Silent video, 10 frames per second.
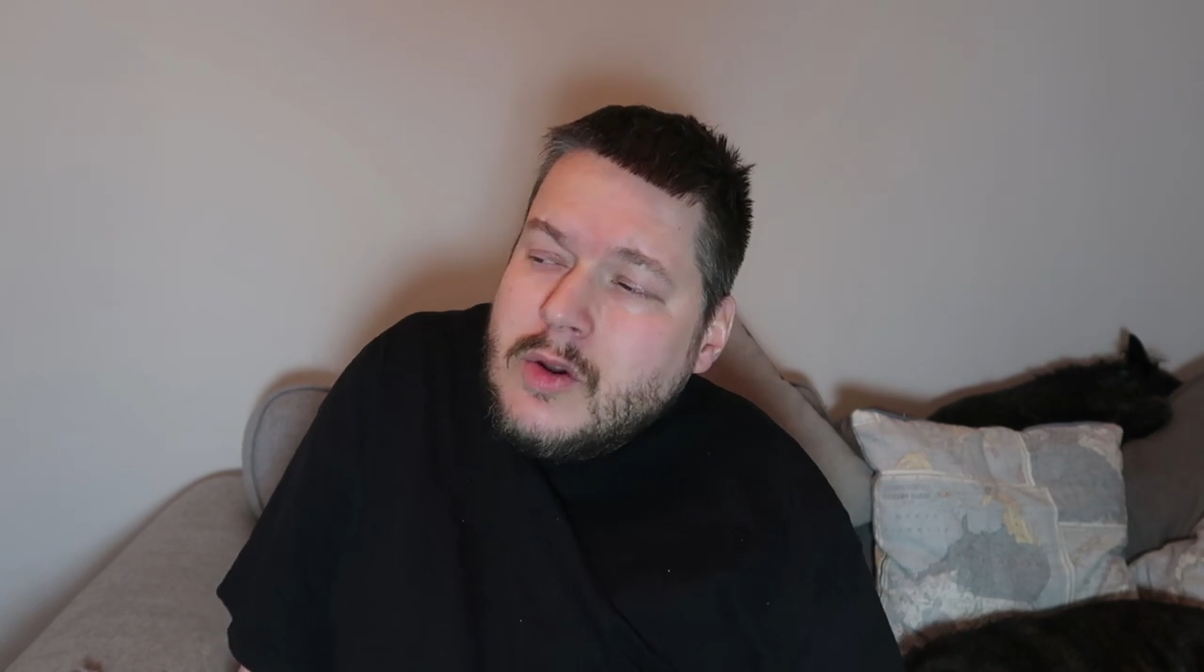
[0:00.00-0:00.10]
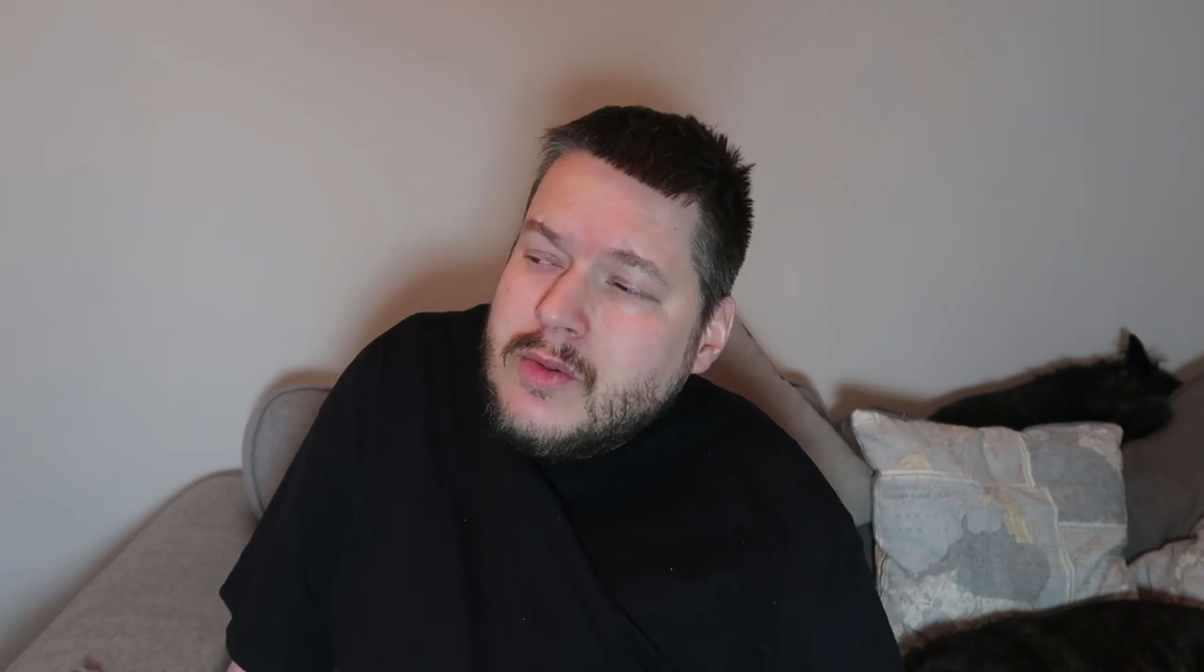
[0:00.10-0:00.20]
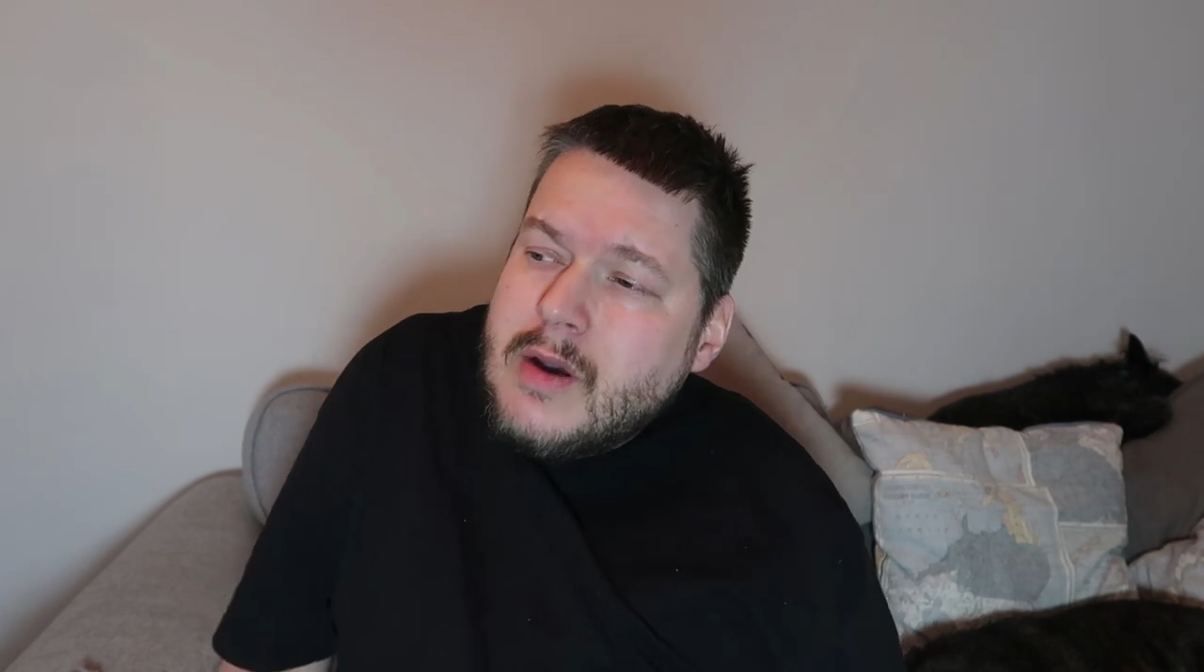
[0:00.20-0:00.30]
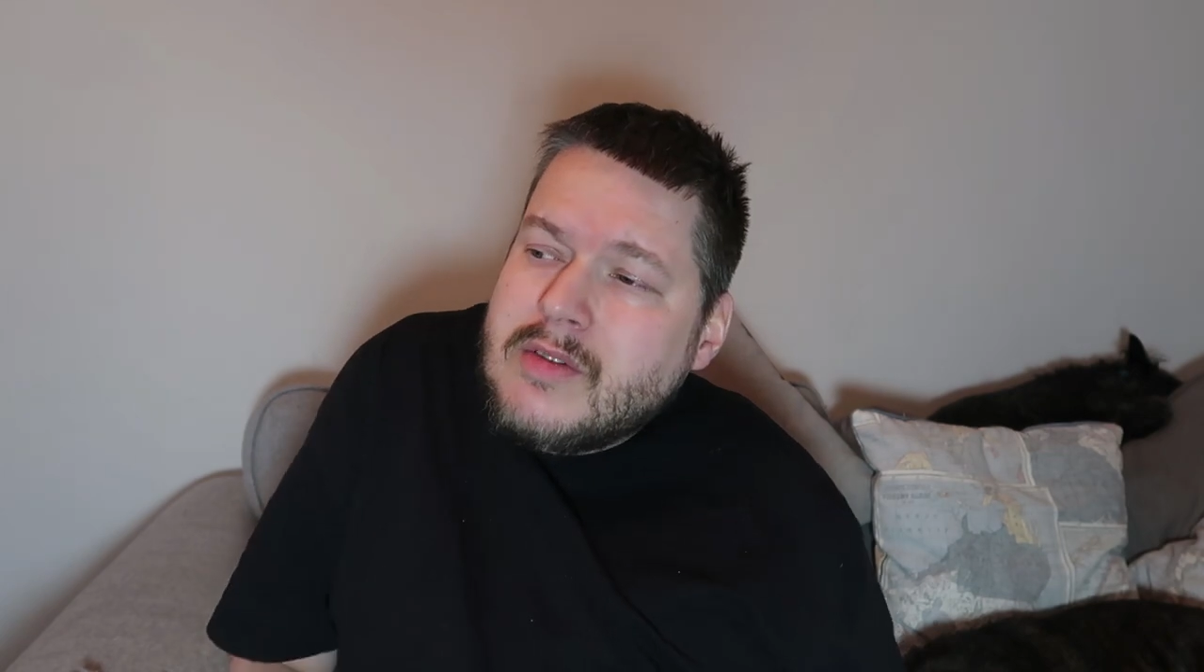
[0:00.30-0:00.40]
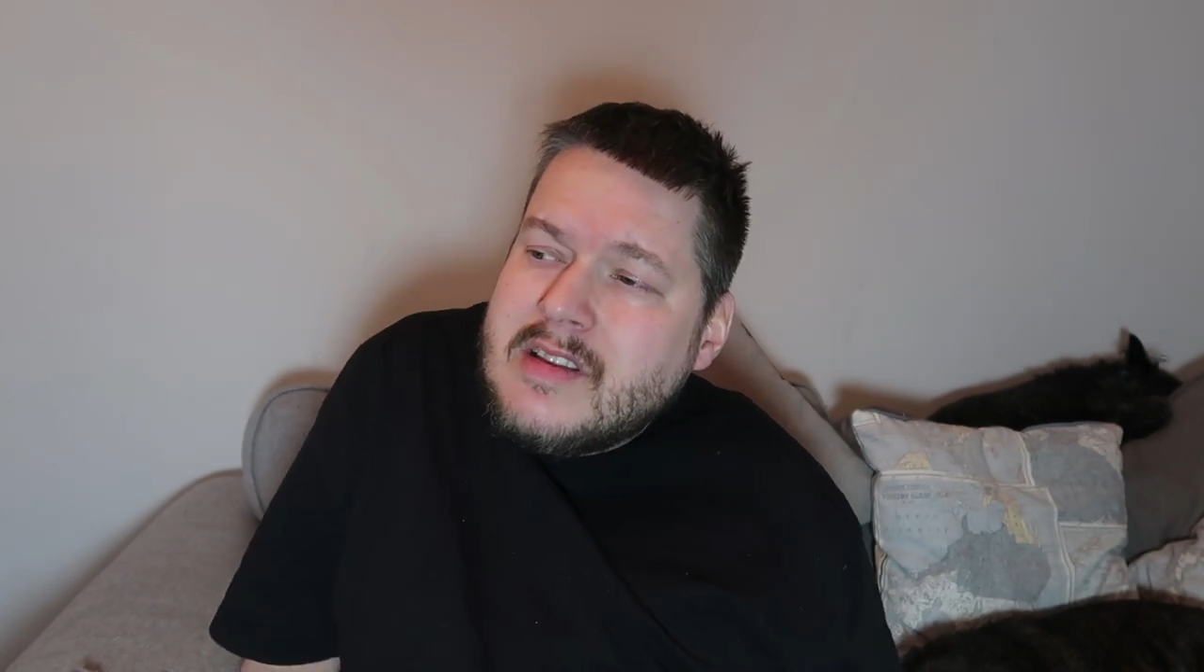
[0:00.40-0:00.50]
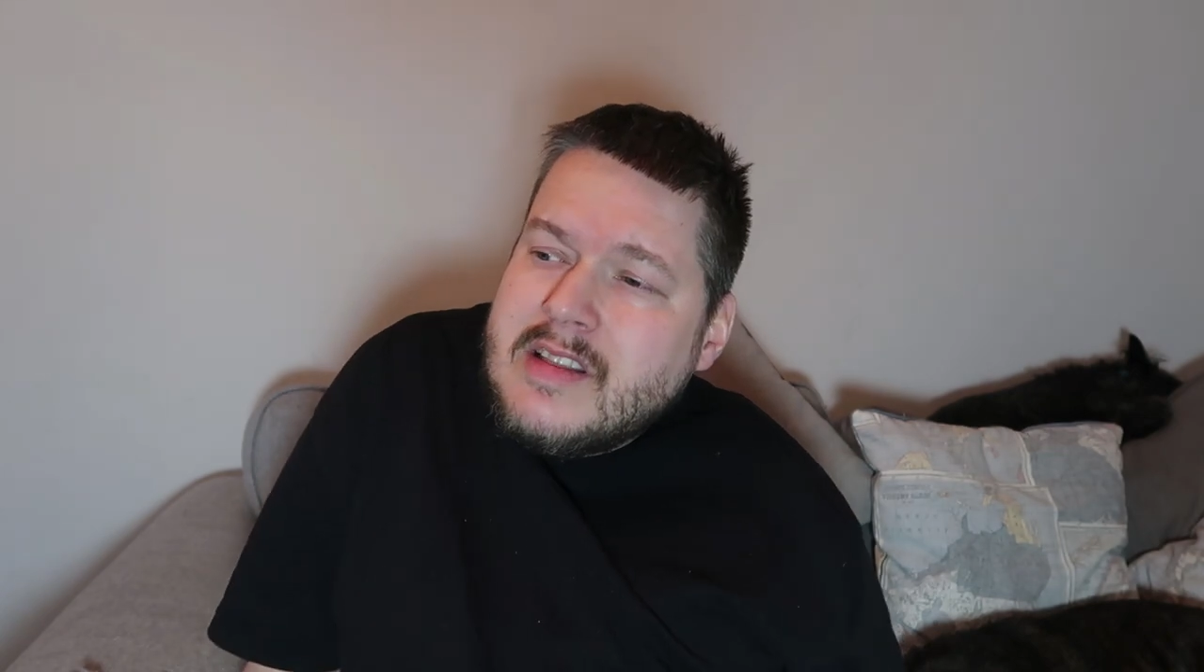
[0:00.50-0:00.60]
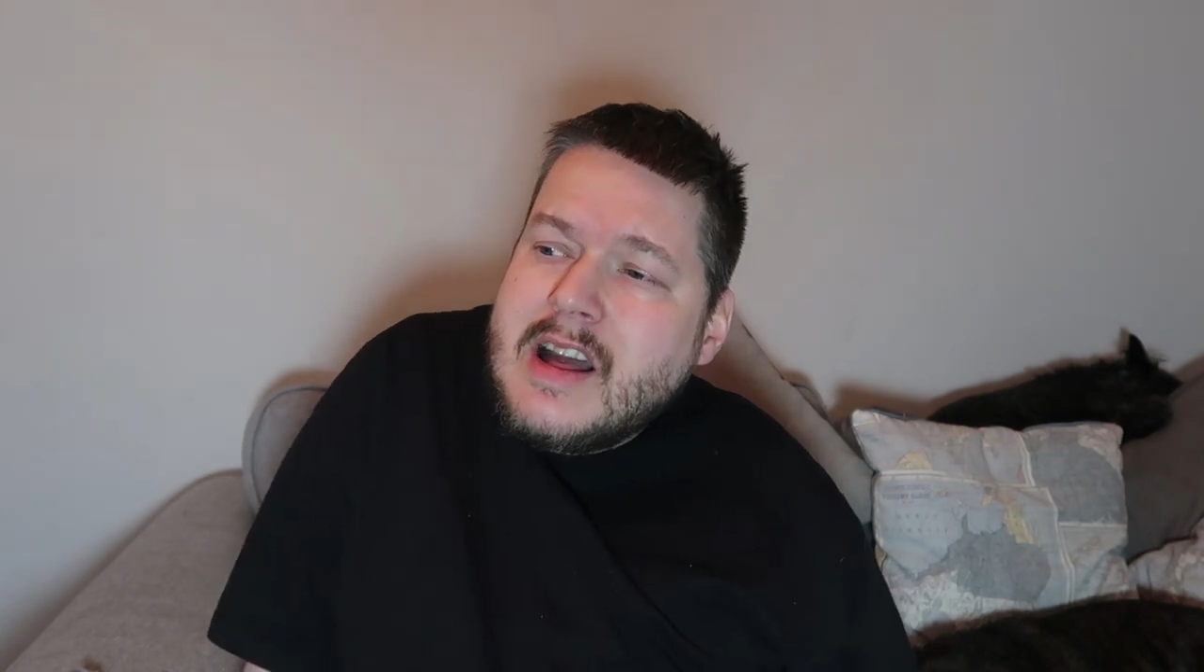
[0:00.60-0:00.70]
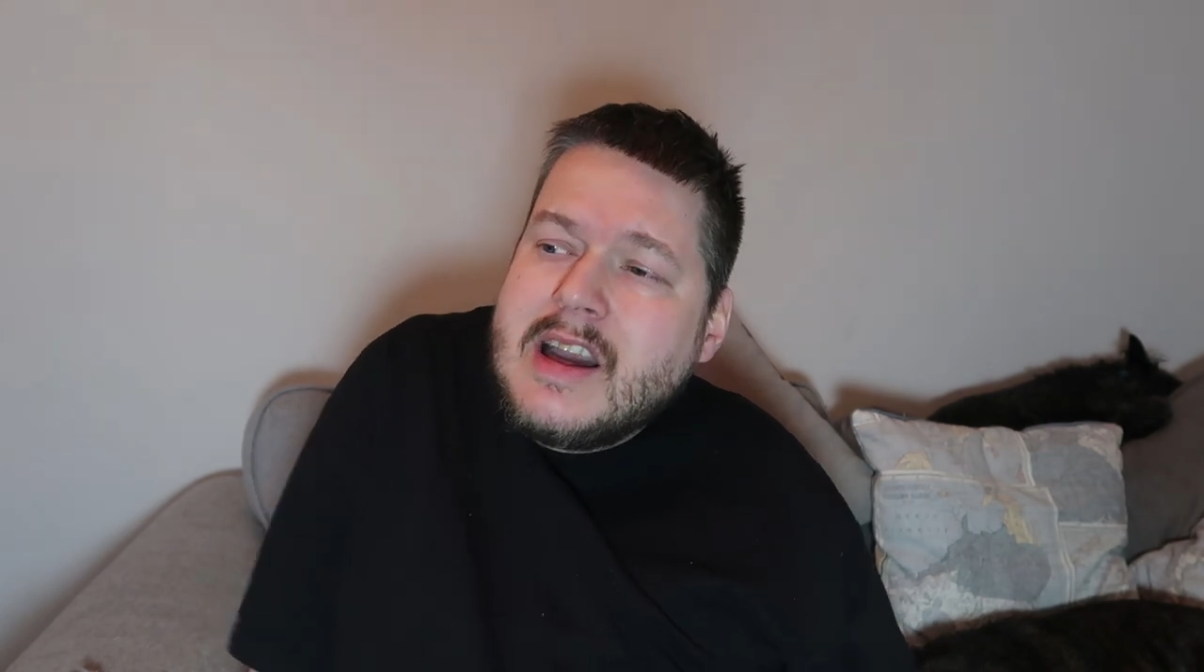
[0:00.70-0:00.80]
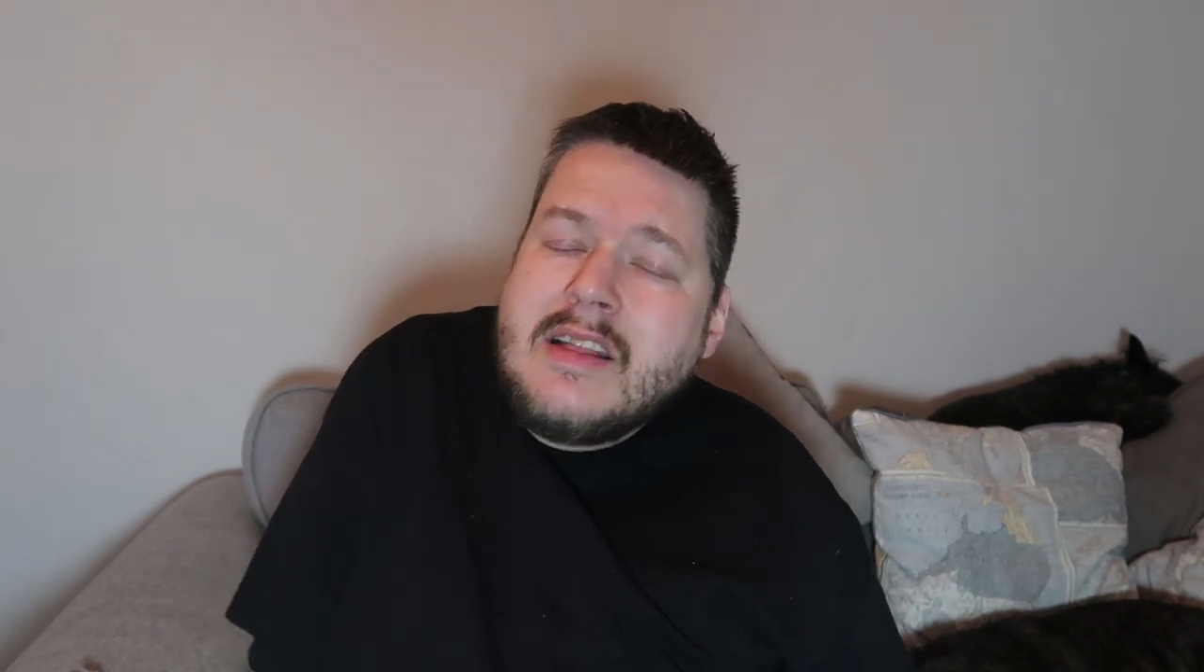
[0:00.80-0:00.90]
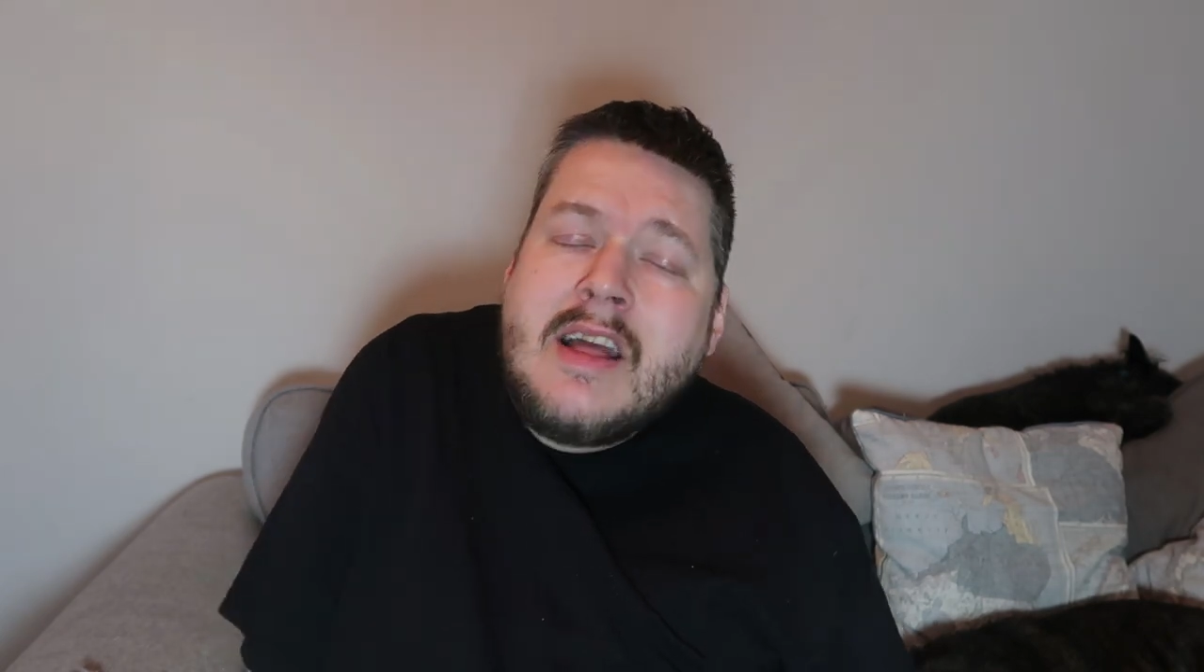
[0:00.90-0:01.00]

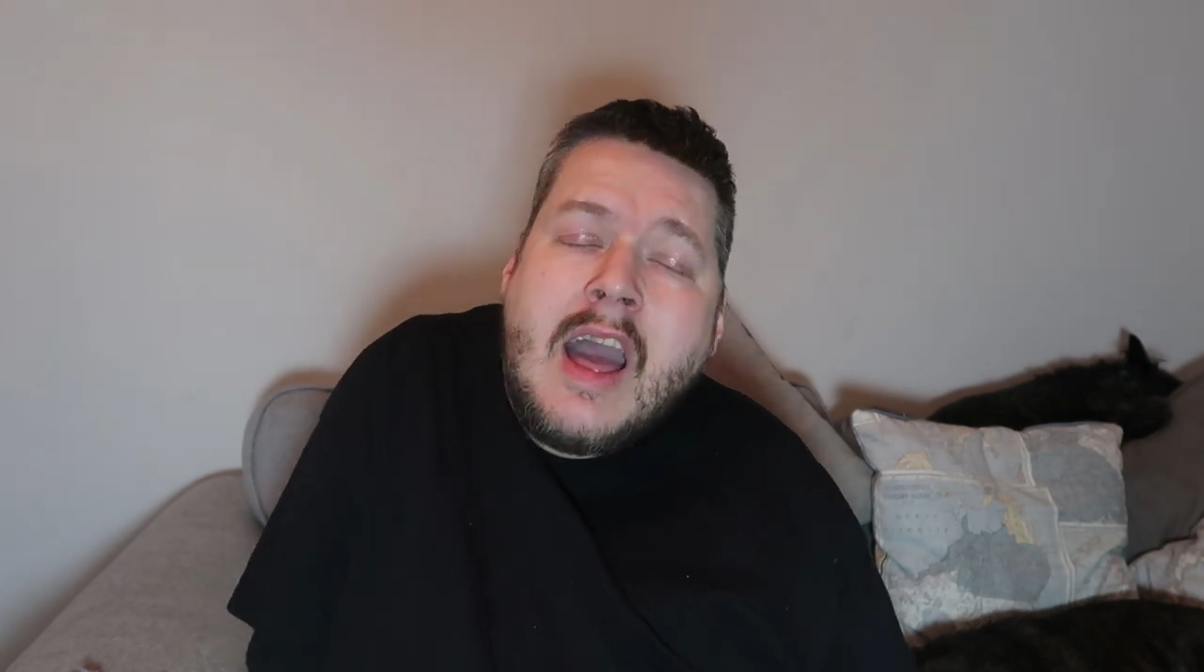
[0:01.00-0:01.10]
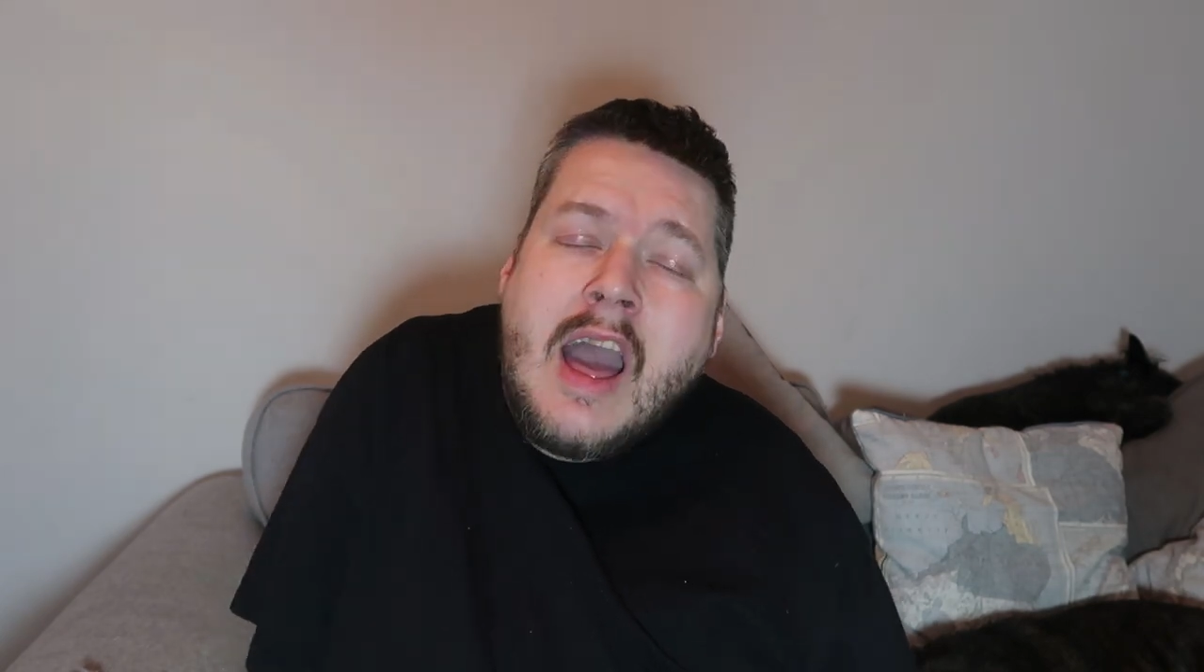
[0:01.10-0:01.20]
2009.